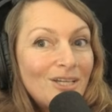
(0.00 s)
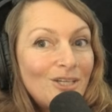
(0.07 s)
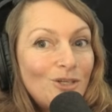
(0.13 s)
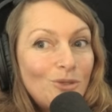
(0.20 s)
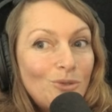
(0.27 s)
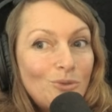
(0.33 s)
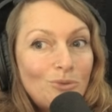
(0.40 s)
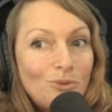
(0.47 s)

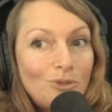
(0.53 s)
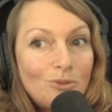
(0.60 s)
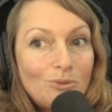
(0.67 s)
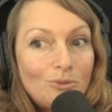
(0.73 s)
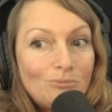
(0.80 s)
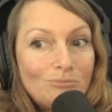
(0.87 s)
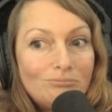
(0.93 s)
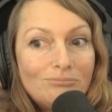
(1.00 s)
you, you
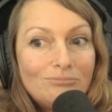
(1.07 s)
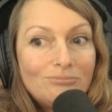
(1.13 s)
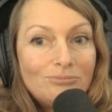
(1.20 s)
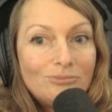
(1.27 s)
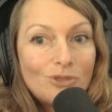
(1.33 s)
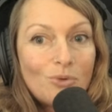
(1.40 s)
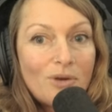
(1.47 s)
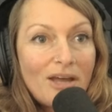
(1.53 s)

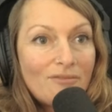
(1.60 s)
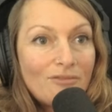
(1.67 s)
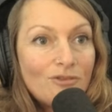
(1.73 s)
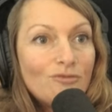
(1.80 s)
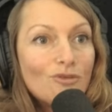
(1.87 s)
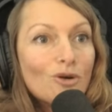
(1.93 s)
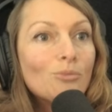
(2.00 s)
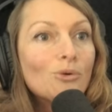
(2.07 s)
don't have the
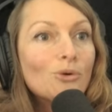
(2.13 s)
verbal